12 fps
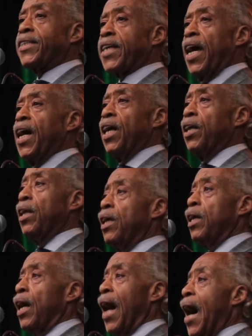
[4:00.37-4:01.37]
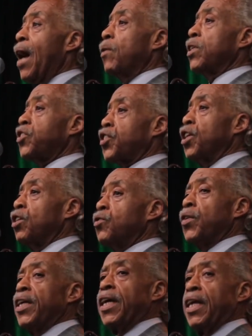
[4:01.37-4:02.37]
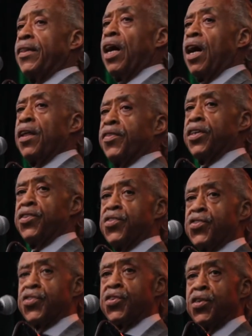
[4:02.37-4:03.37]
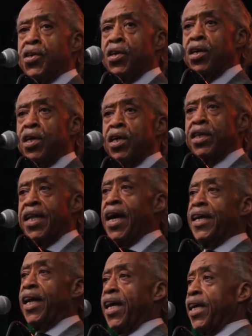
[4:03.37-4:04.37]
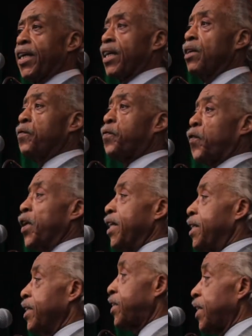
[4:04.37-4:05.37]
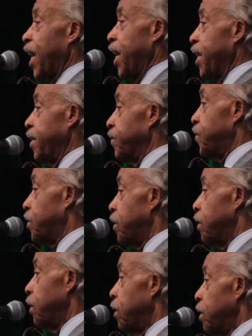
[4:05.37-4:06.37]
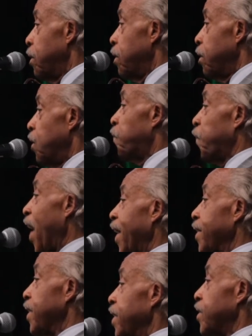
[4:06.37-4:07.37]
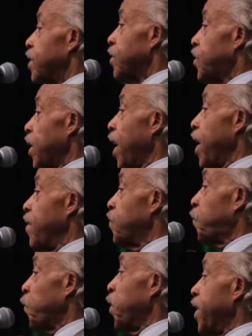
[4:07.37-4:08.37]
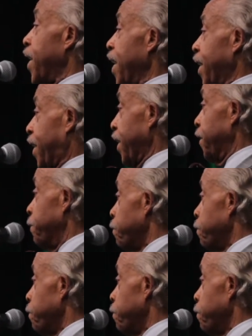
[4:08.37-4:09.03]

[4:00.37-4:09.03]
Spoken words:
tell our children and others that Lincoln freed the slaves. The fact is the slaves freed Lincoln.